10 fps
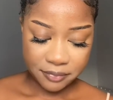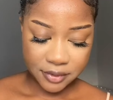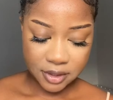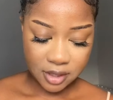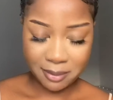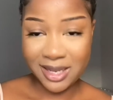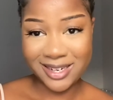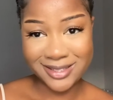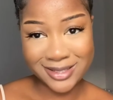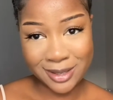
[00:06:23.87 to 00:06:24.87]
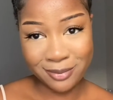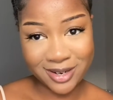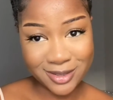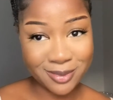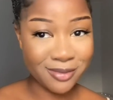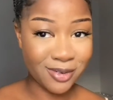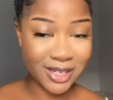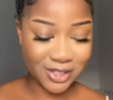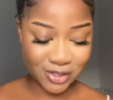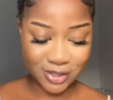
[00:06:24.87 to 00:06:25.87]
I mean, it's the same brand as my
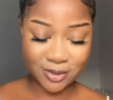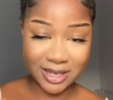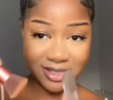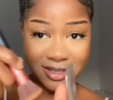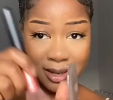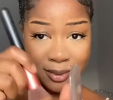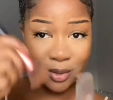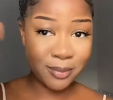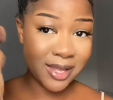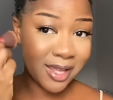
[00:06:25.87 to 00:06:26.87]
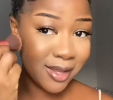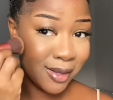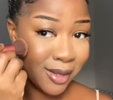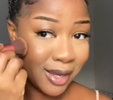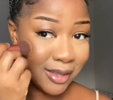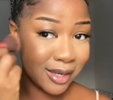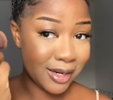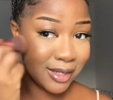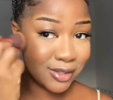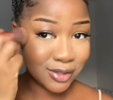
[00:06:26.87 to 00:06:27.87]
foundation, so I just dab a little bit and then I
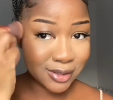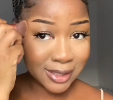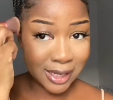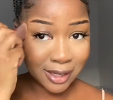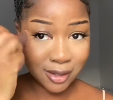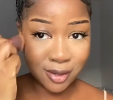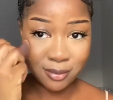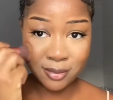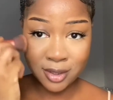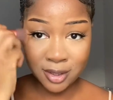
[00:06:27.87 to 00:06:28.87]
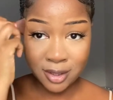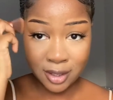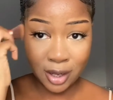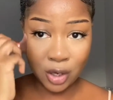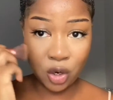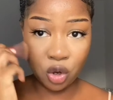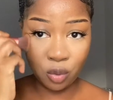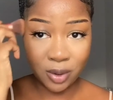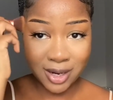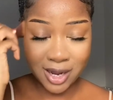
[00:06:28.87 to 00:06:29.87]
literally just take it along
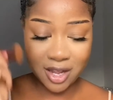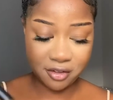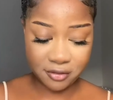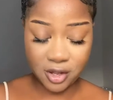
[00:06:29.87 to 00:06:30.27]
where I've